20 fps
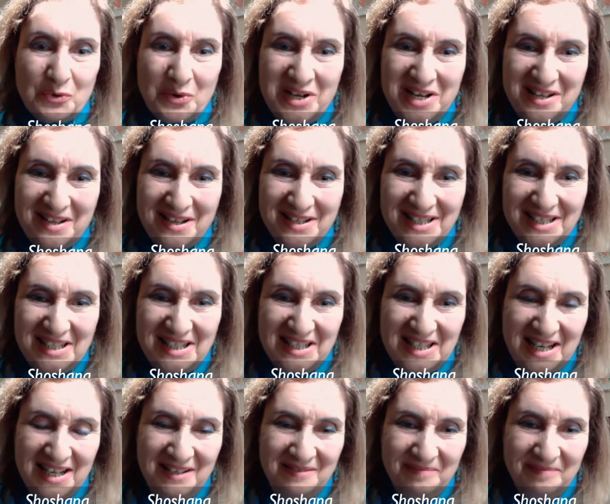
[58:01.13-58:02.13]
joining us
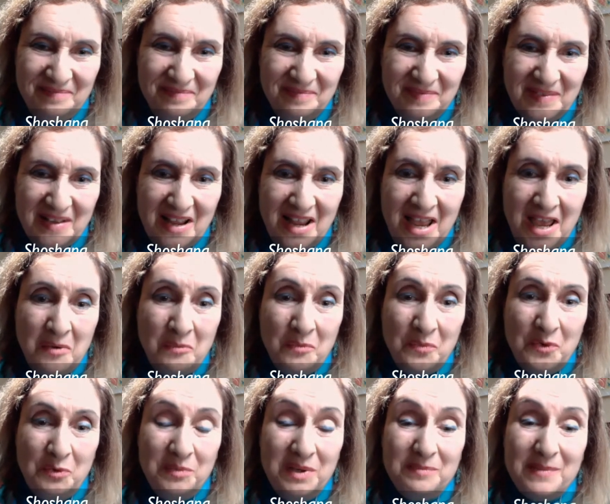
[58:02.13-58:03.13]
today. And
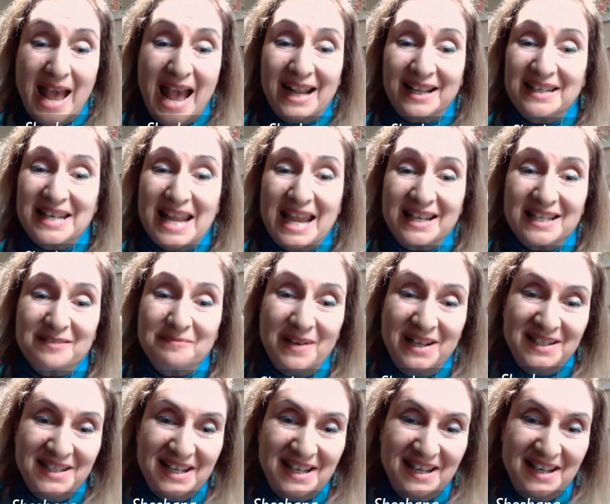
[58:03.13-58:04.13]
we'll be back next
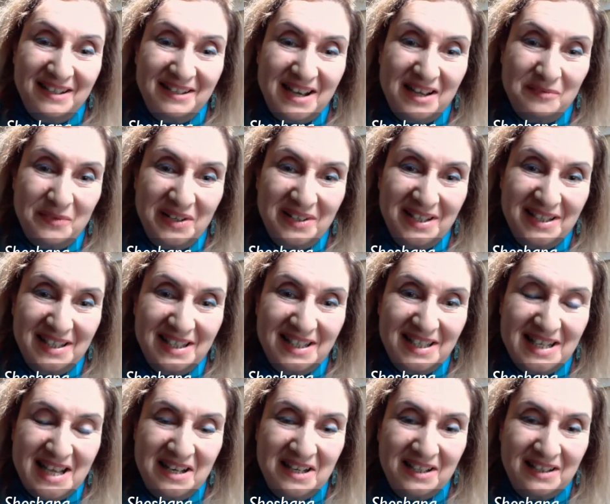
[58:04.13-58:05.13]
Monday, God willing,
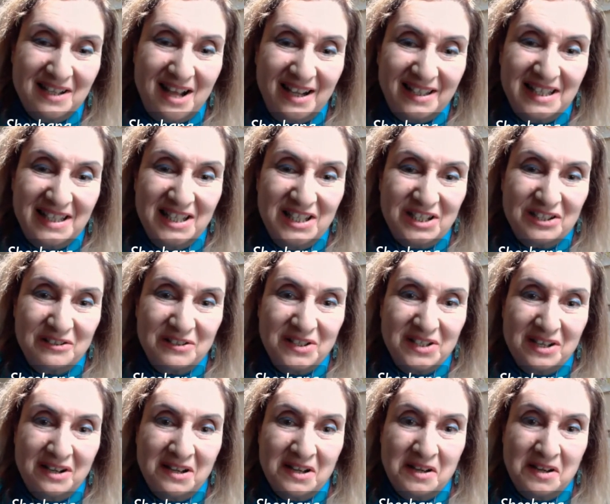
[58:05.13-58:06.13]
at 10 o'clock Eastern
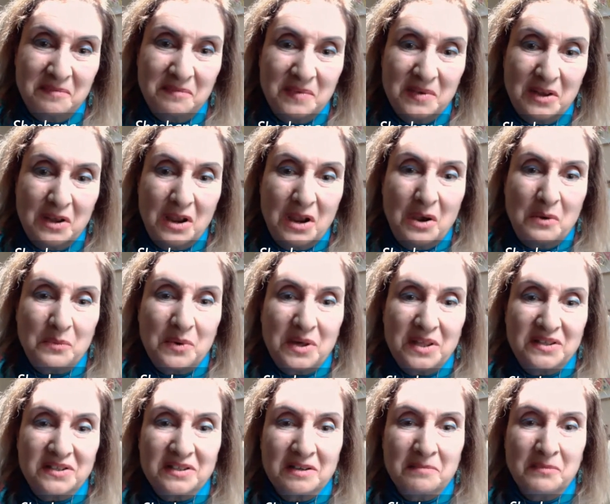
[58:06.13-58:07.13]
Time
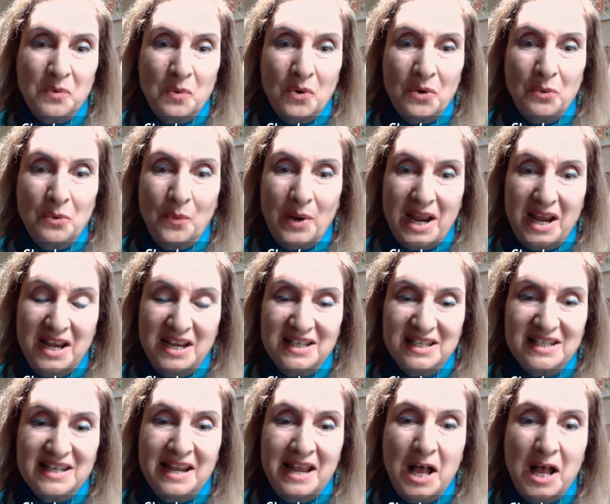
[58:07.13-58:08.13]
with some more
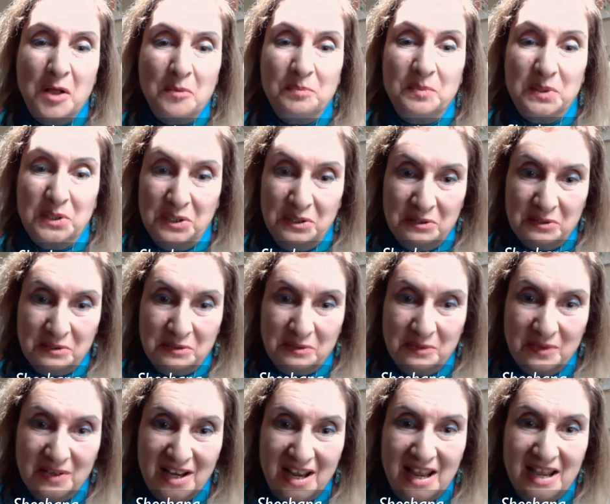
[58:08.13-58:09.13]
ways to help
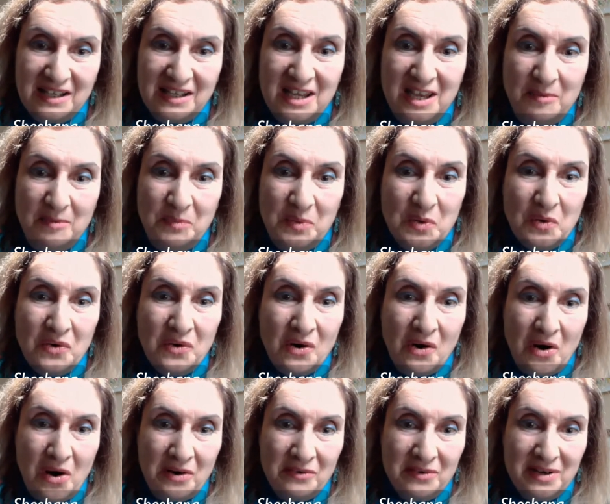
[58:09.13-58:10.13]
you keep your
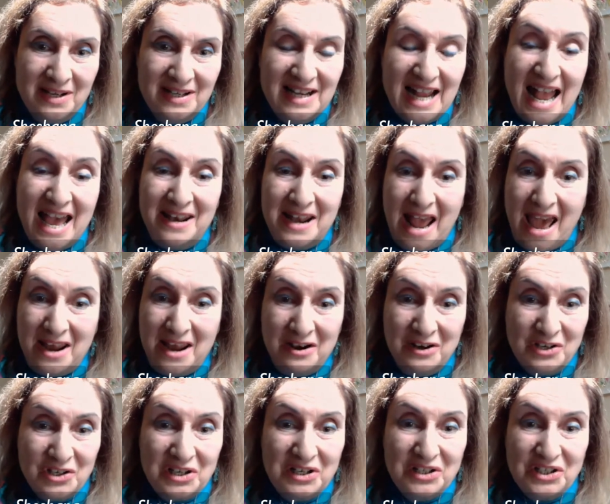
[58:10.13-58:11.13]
aura and
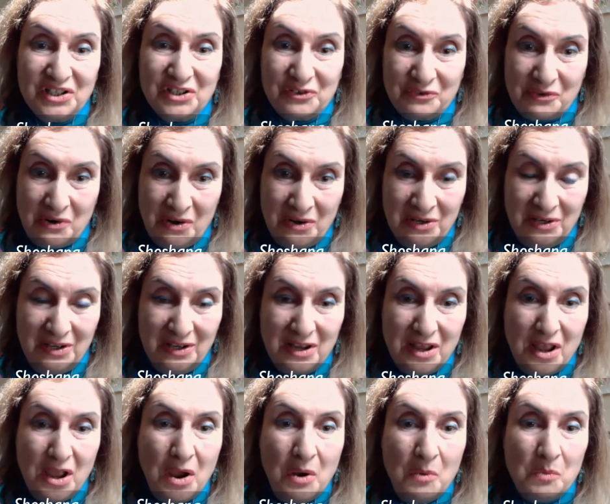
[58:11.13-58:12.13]
energy strong.
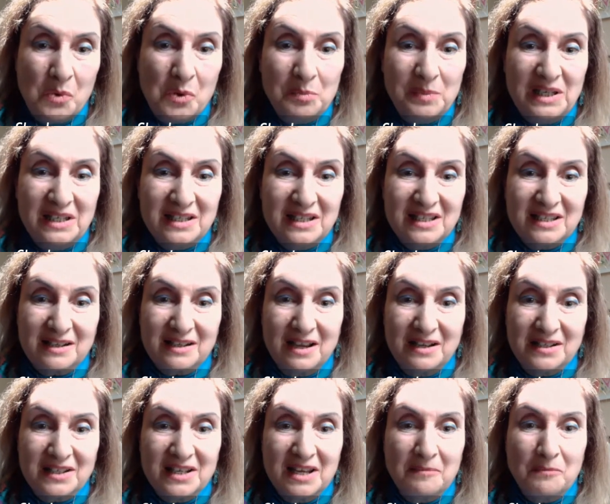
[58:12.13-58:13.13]
We'll be
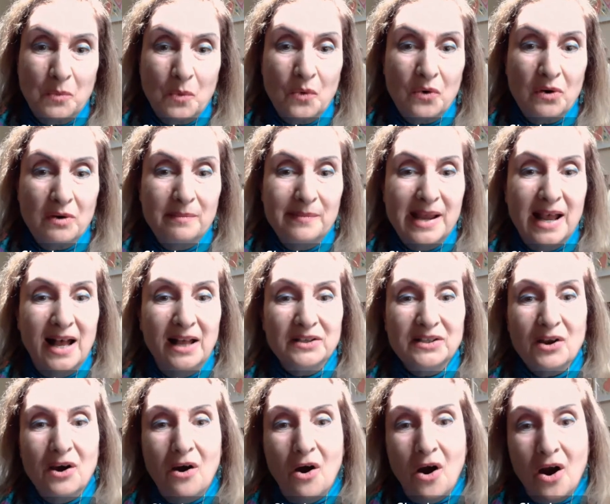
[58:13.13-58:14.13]
discussing more
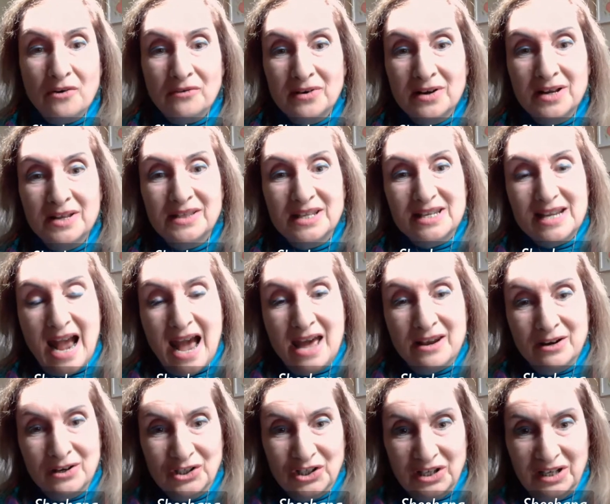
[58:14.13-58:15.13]
about aura, the
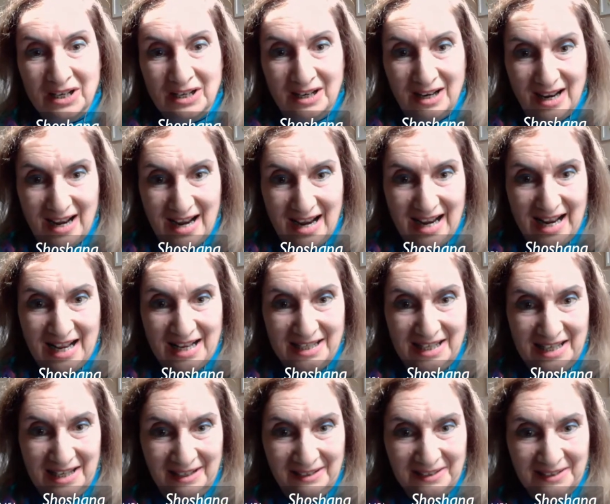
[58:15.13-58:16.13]
energy,
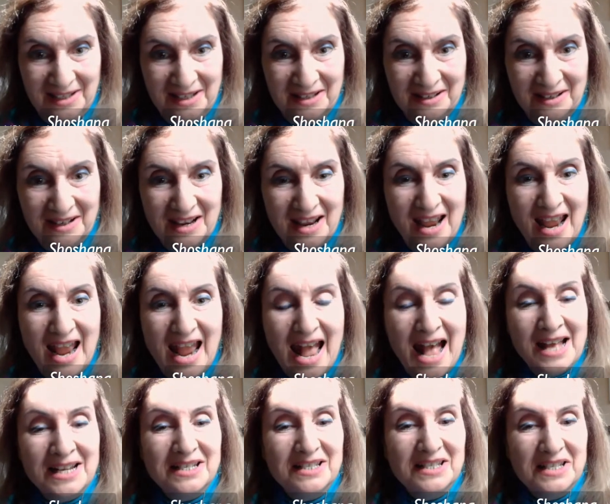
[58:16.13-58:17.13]
and healing,
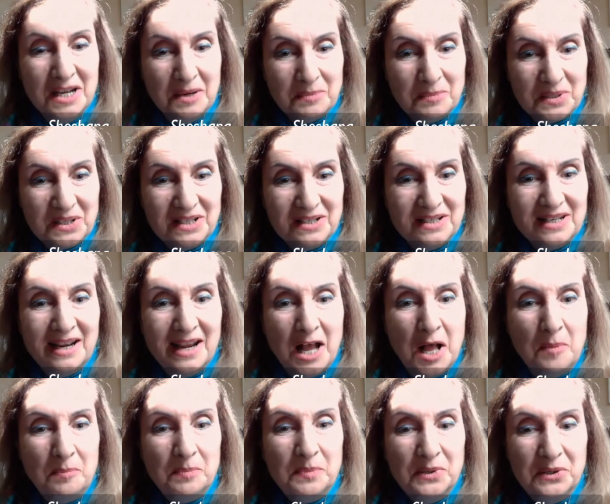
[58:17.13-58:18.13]
and tips to
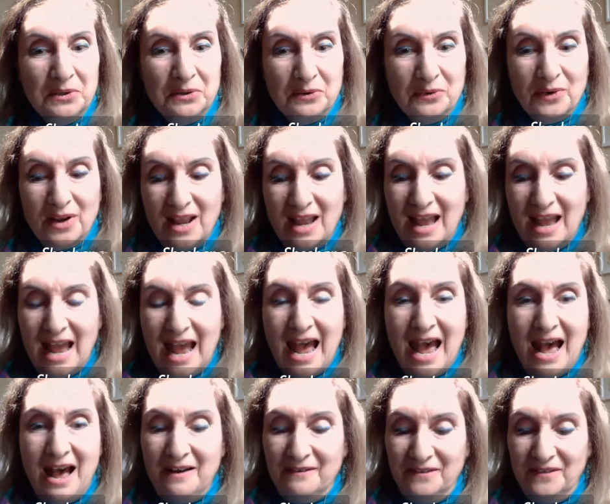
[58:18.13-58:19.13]
help you
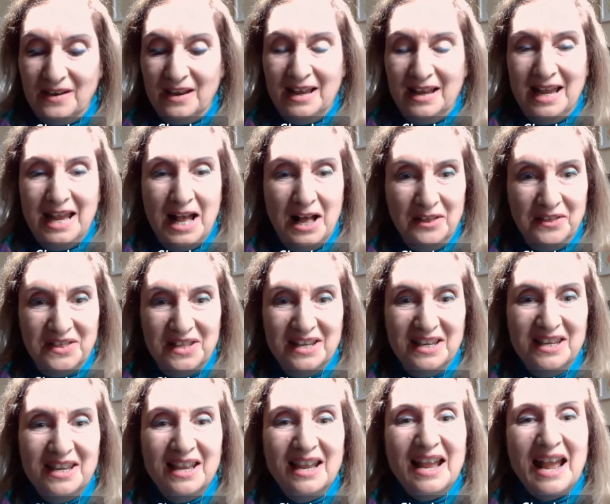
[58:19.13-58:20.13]
have a
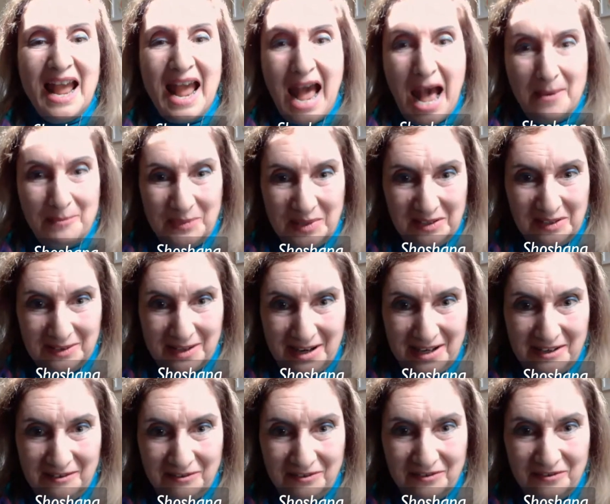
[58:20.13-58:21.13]
healthy, happy
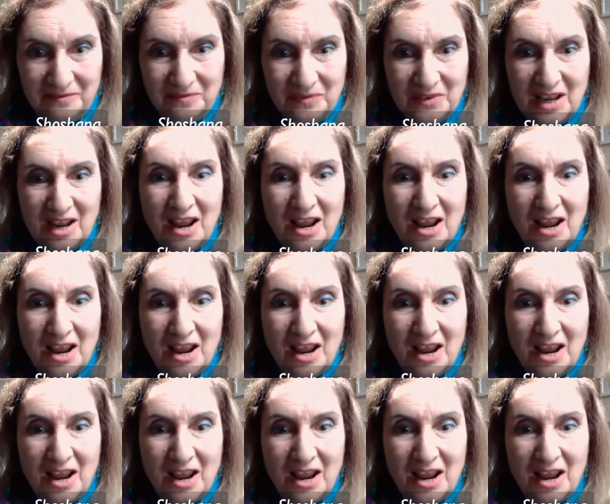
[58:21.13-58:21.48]
life.